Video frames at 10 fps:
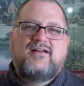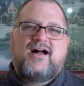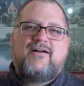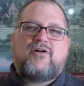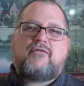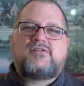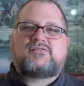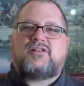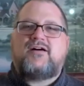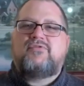I've
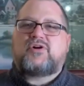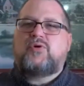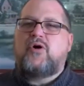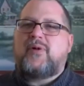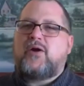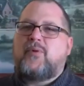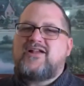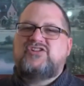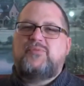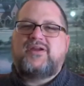always loved the quote by
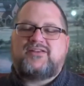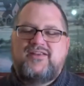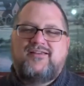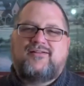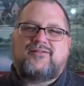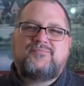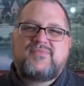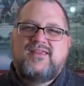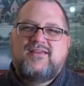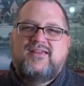Reggie McNeal.
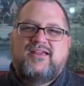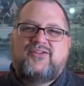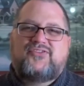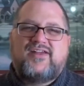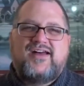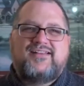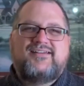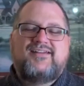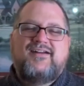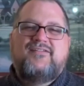He
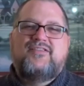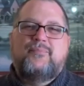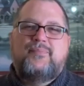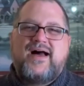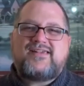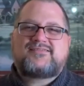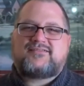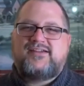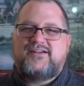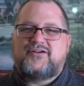said, the best
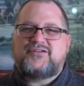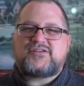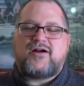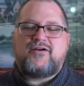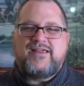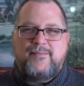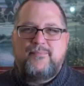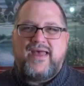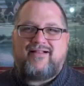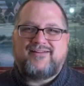leaders are
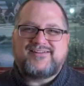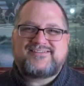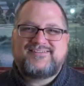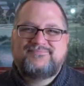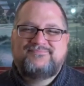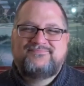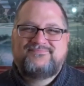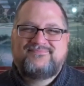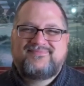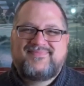imbalanced
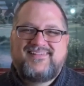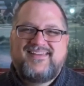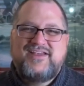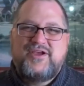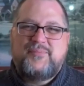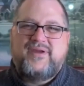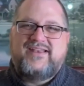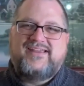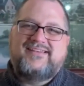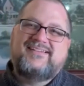
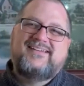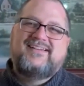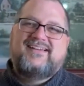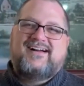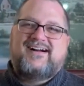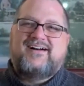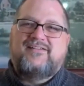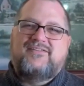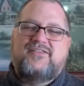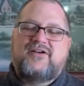meaning
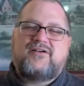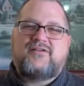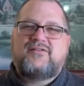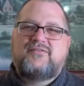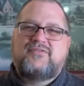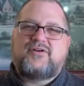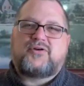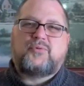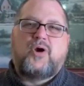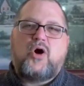uh, they're they're
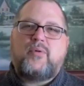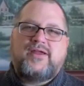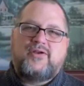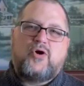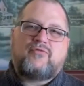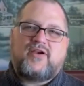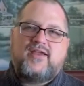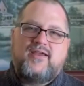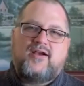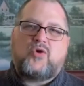growing over
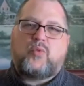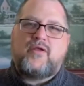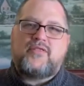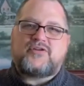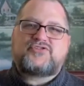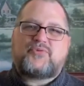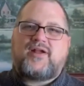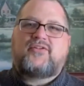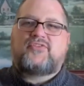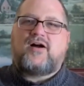here where their
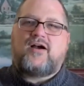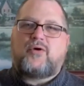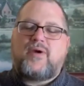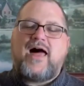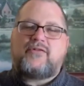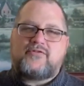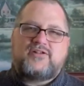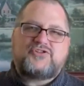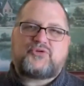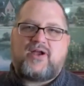strengths are rather
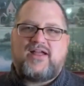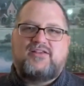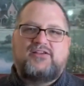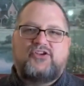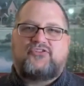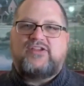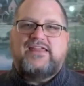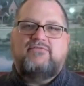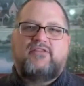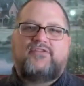than trying to just
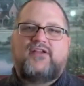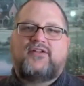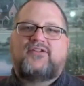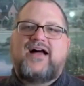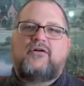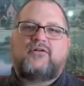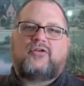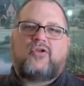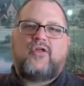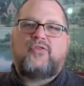even things out
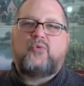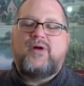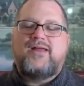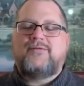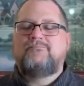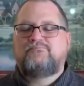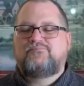along the way.